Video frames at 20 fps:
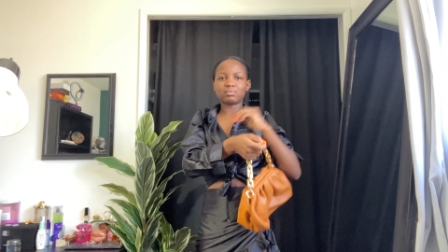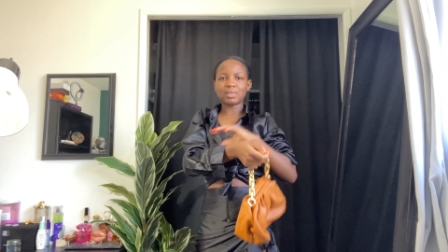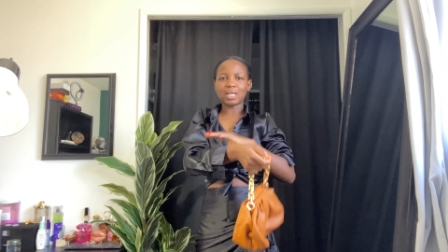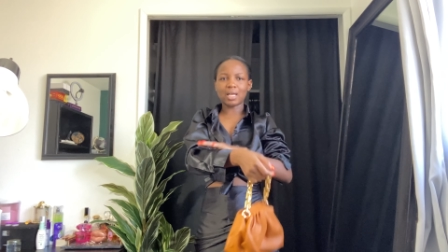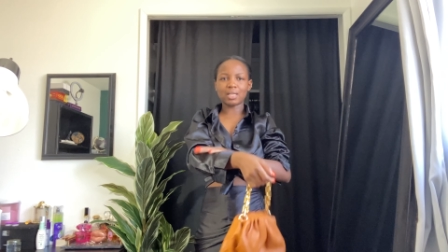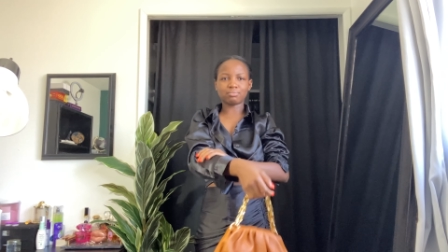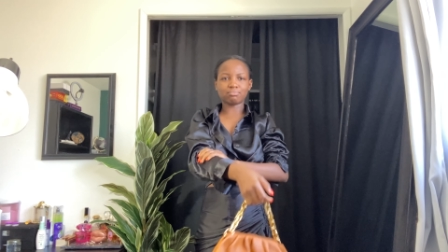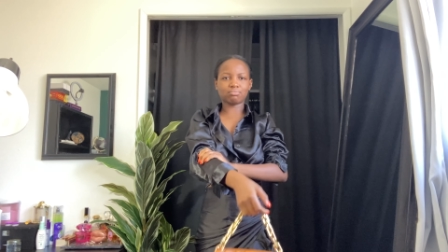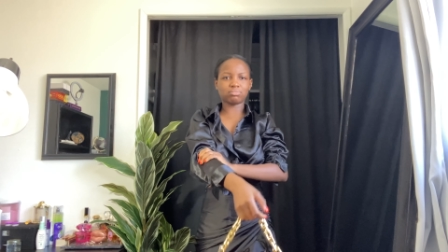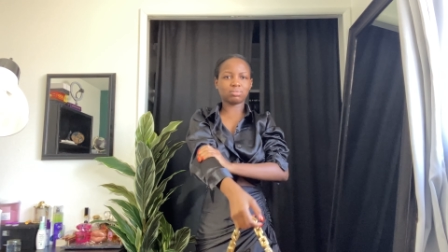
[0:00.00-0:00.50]

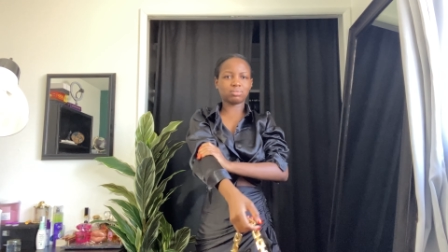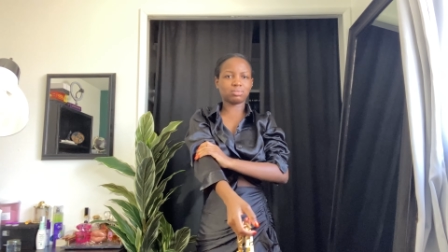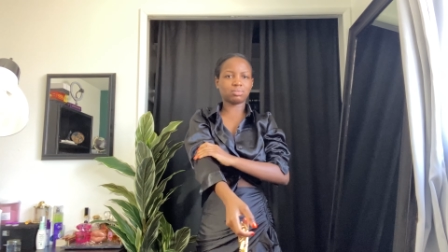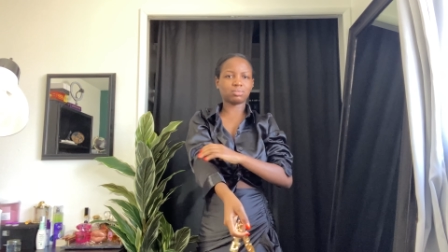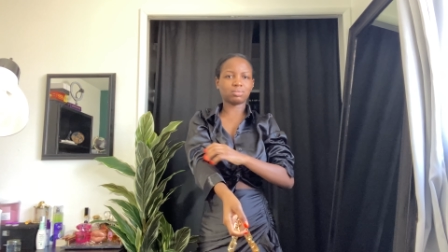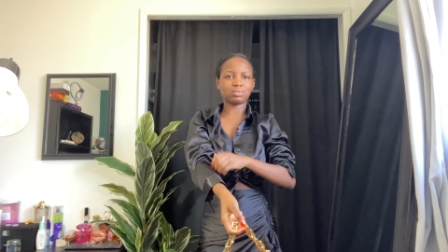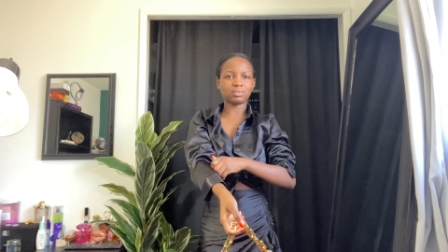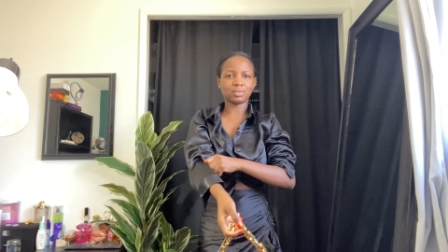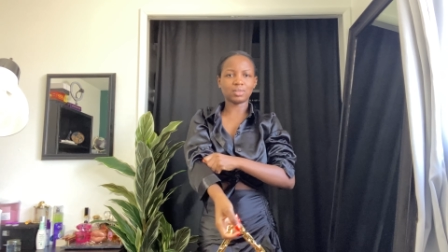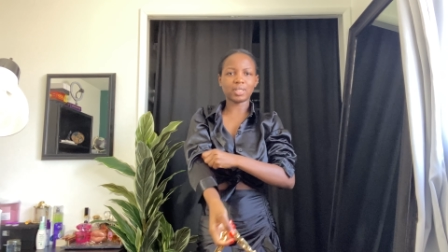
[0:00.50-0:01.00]
I,
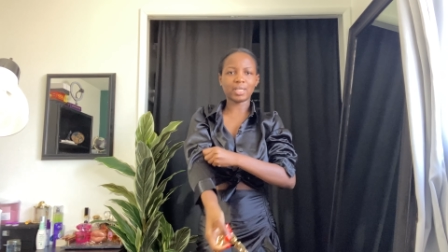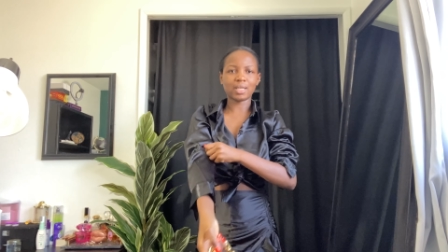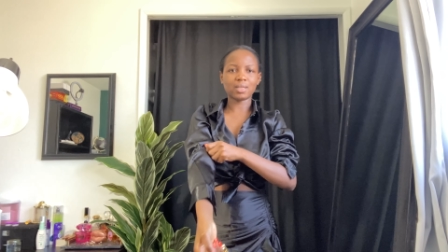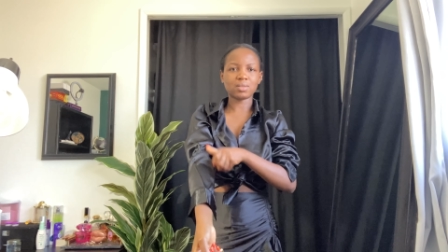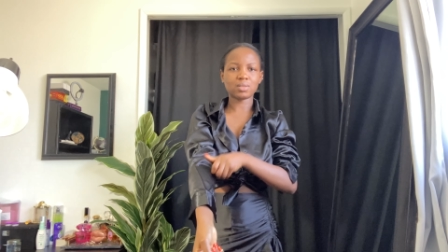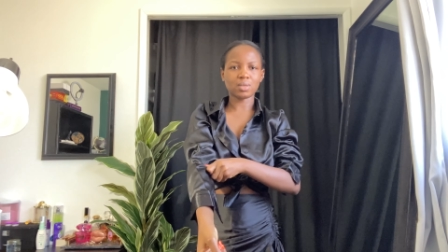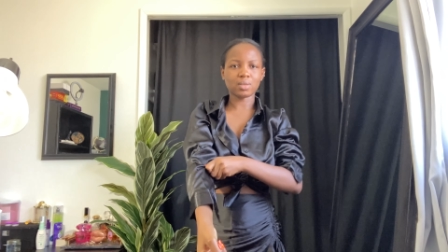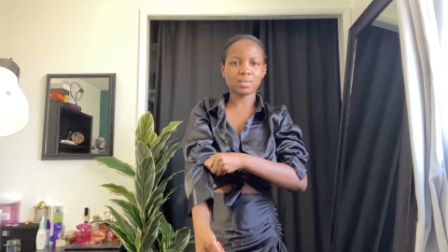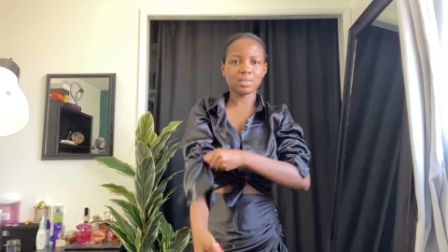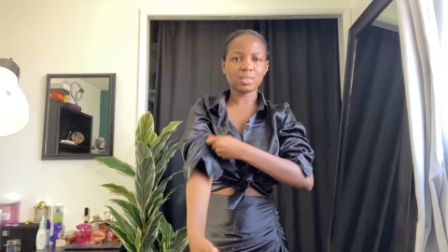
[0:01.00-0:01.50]
you can't
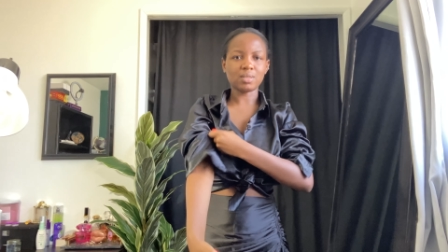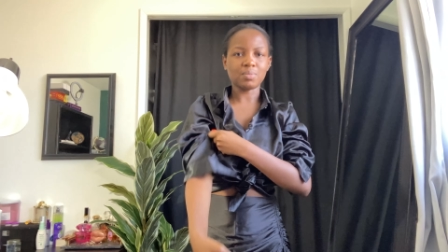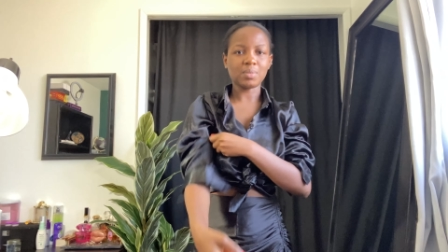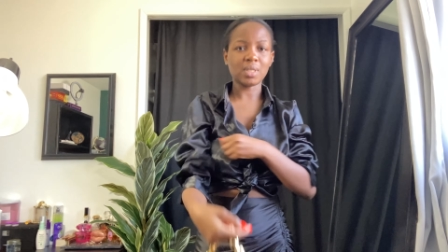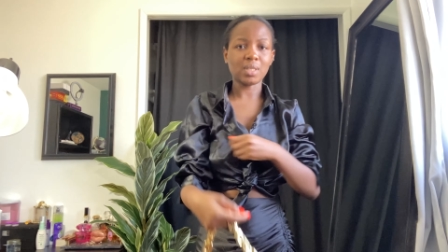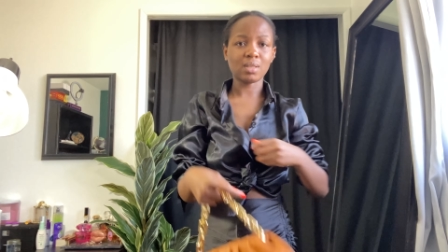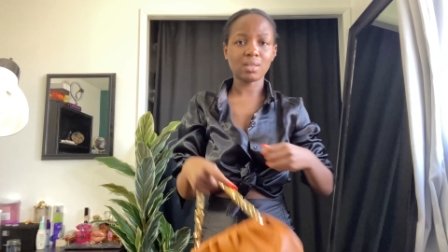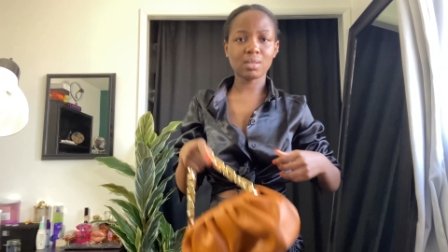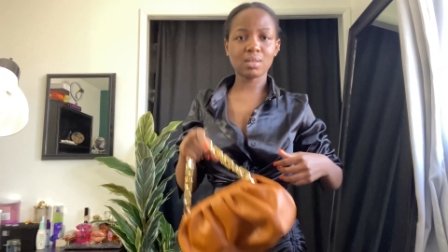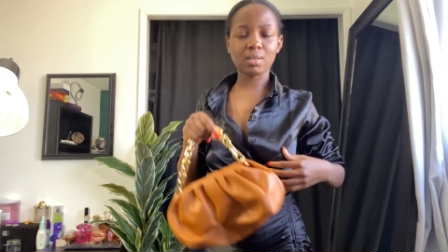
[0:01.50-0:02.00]
talk to
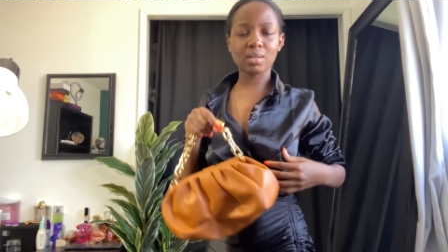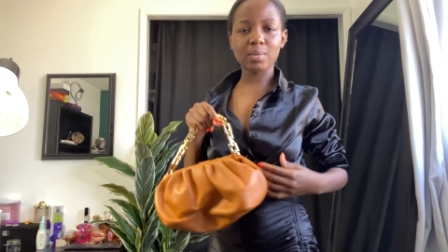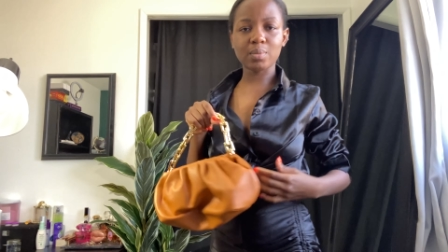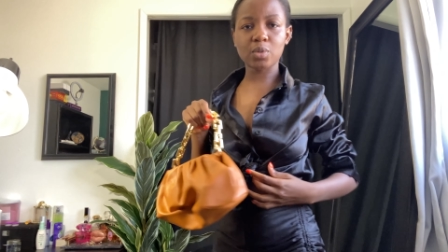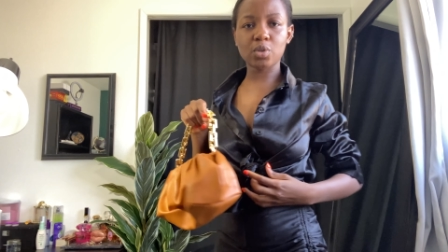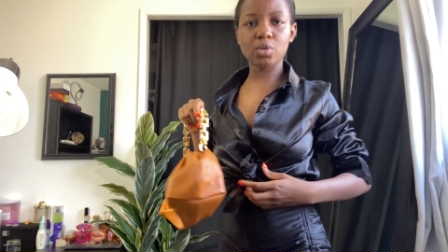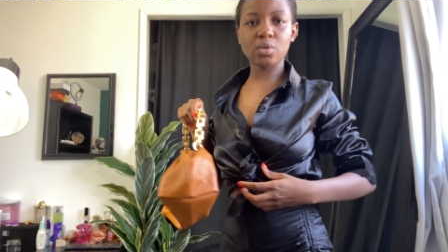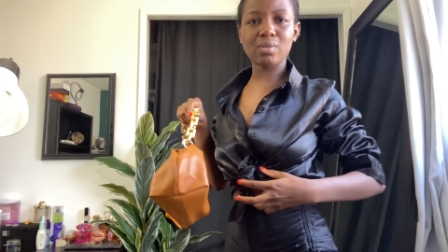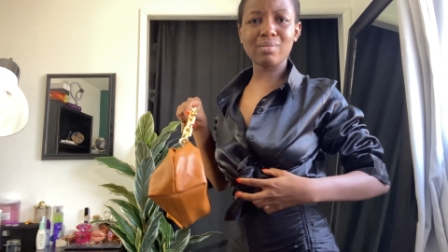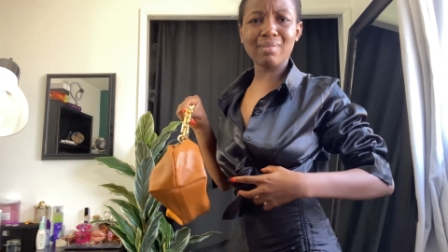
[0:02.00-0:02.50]
me. I'm
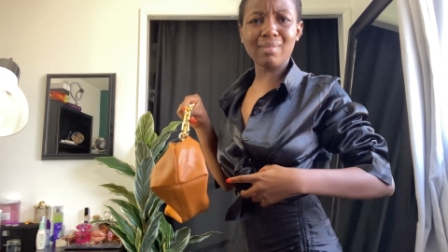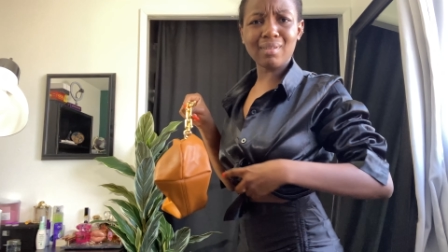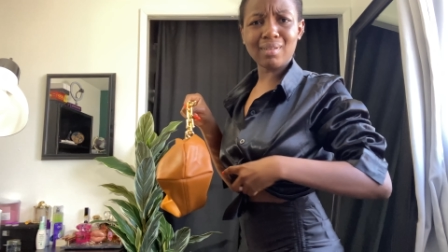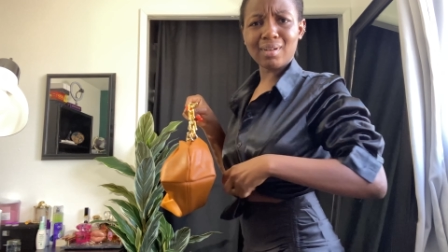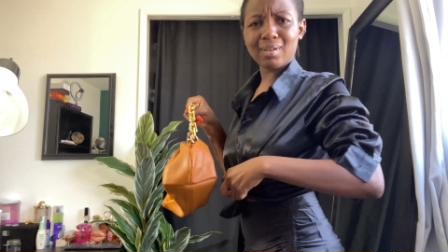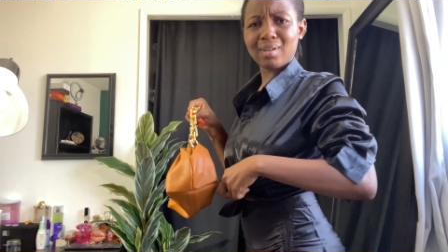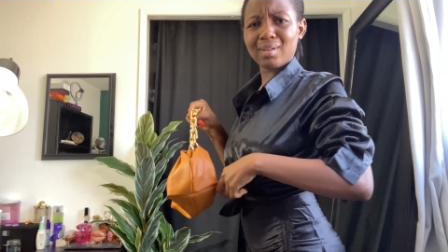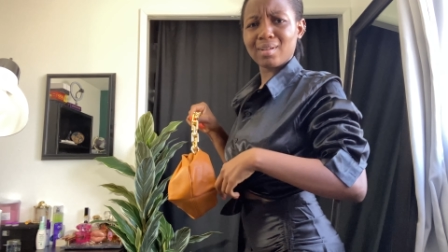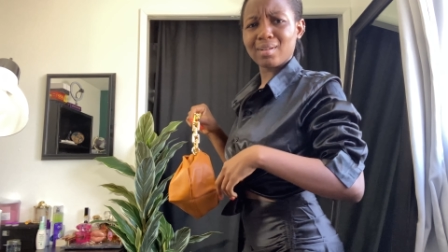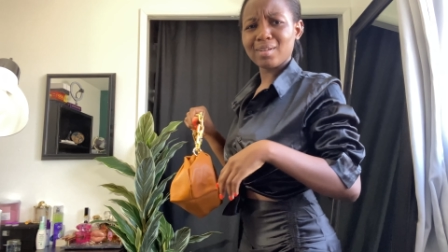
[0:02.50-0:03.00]
too
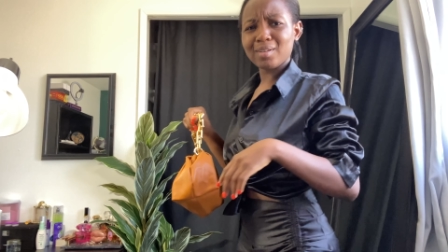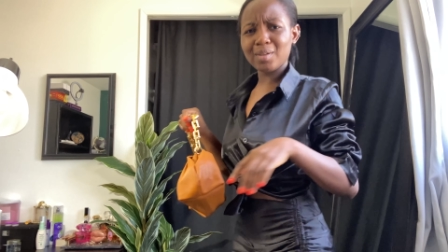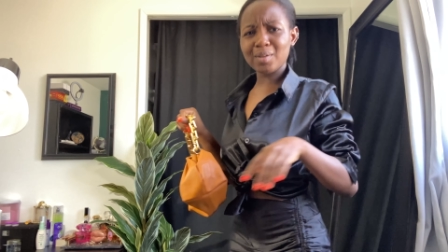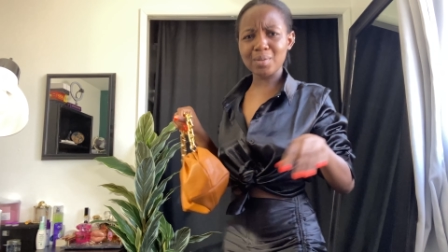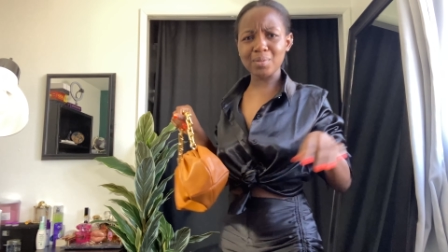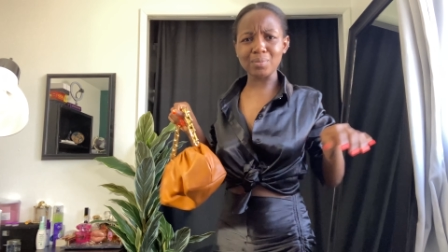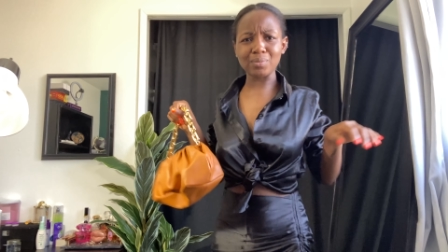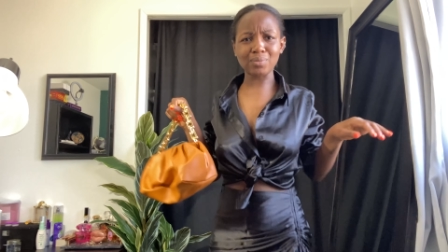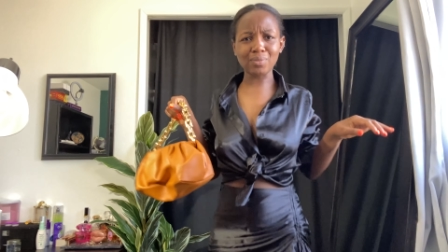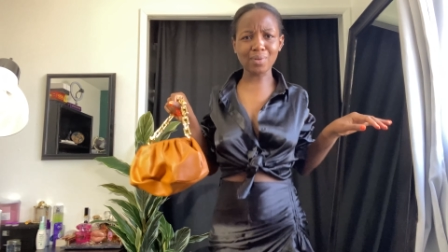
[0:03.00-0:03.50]
old.
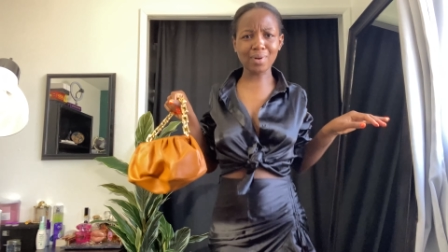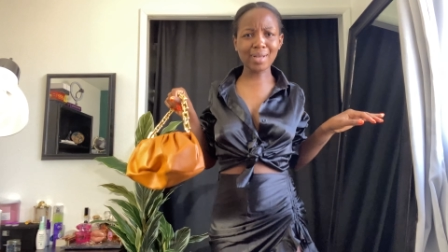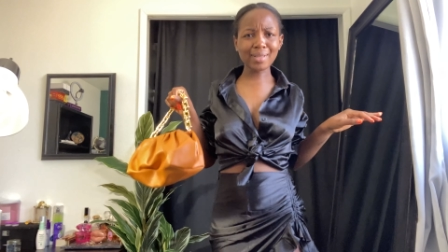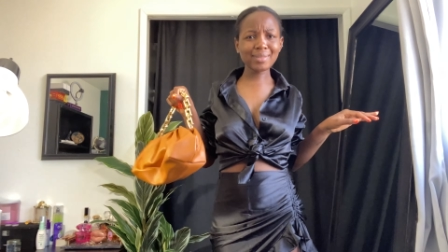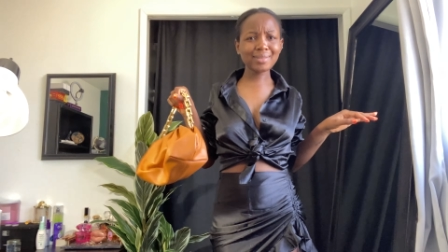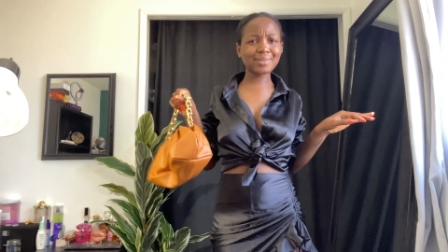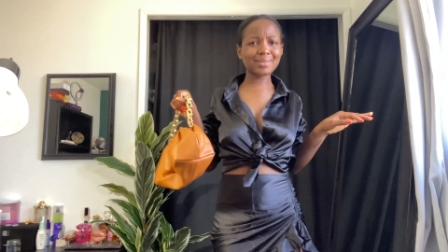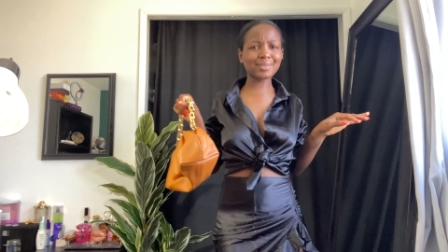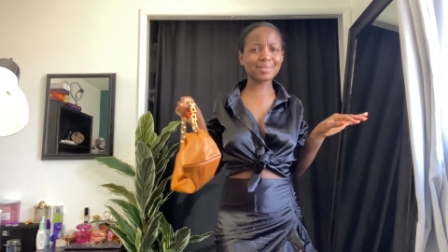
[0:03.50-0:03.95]
What?